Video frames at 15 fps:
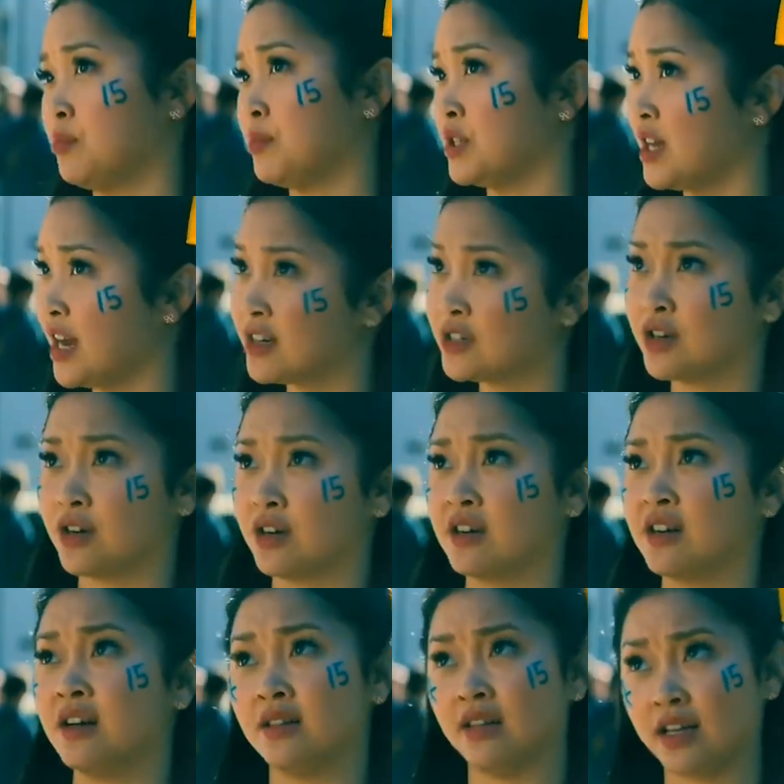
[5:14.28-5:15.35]
Lara Jean broke
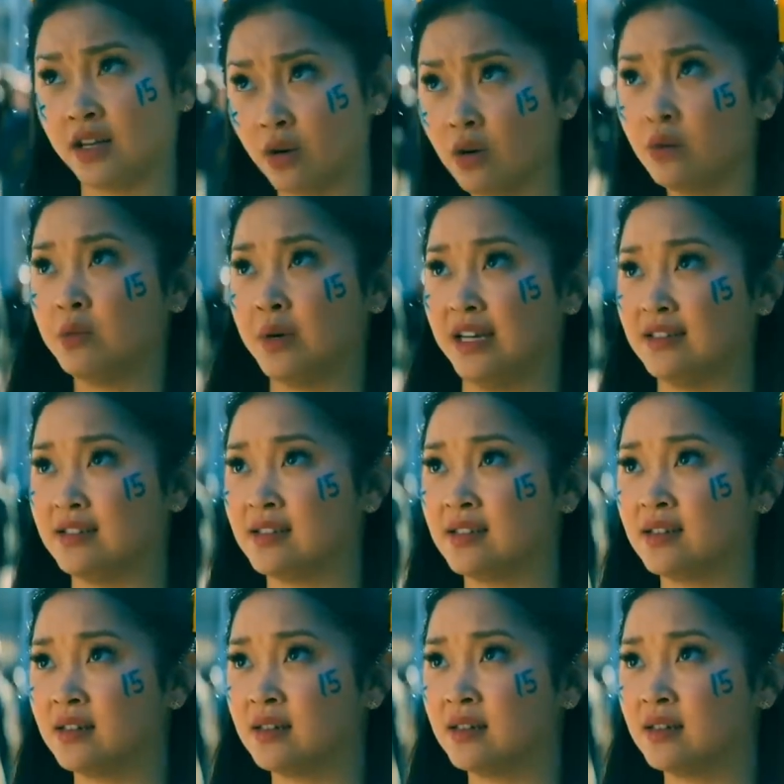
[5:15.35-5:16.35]
up after prom in